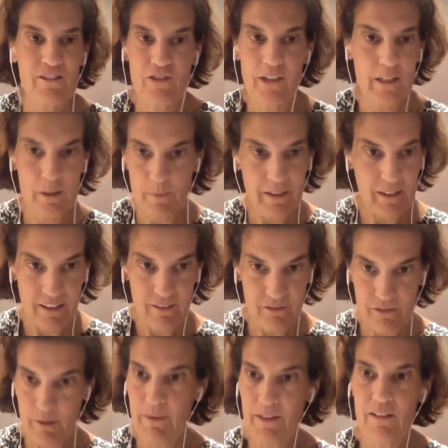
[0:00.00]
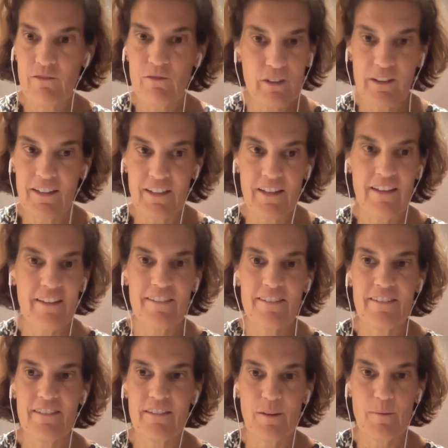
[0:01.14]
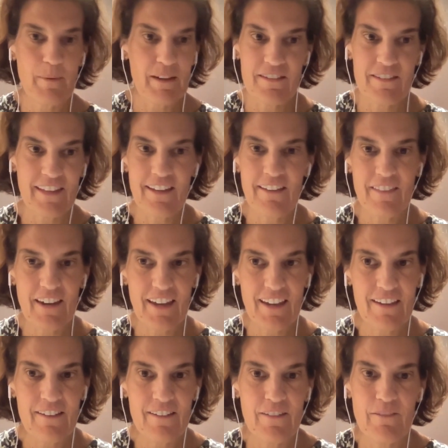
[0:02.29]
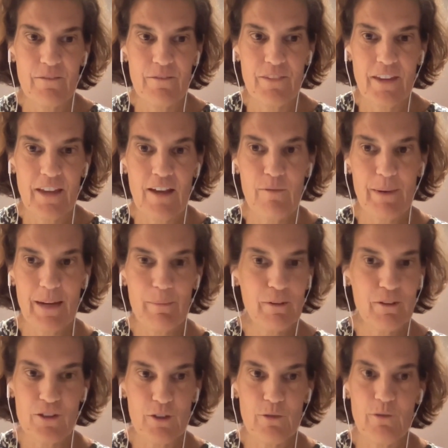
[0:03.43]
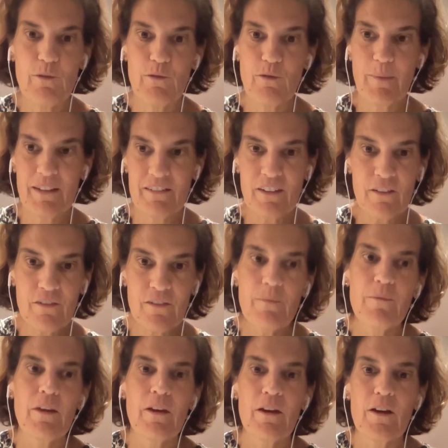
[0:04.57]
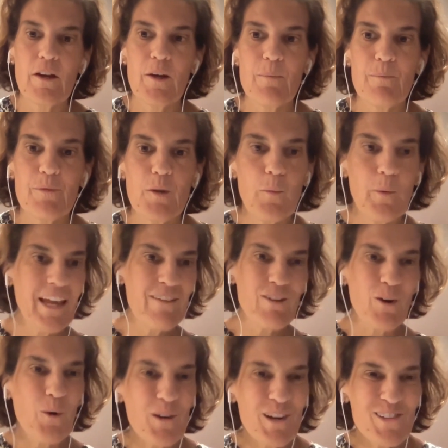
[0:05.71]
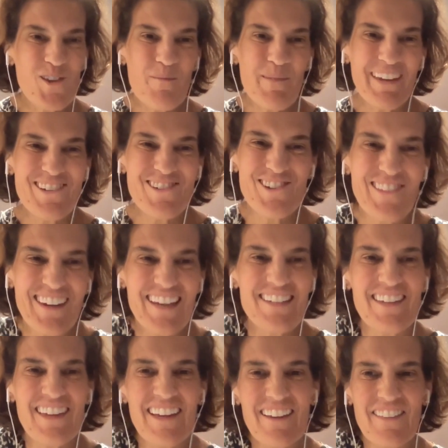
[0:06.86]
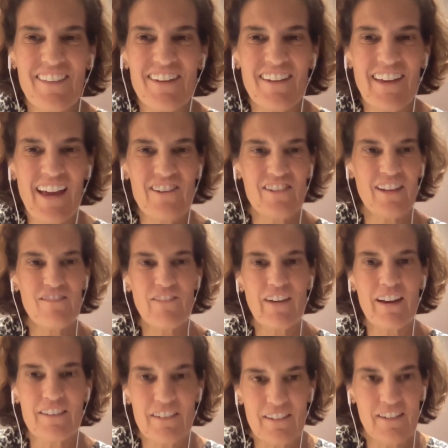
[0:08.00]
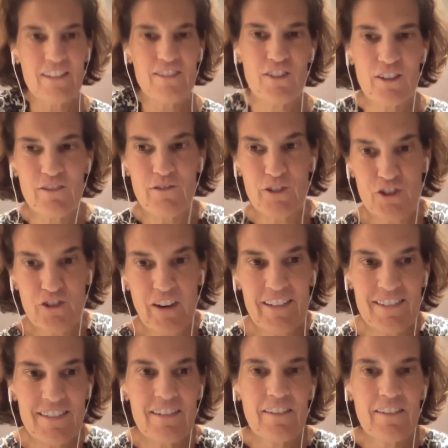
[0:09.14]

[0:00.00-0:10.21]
changed my life. I mean, it really is the best thing that I have been able to do for myself. We have a cortisol manager that I take that actually I find is good for stress.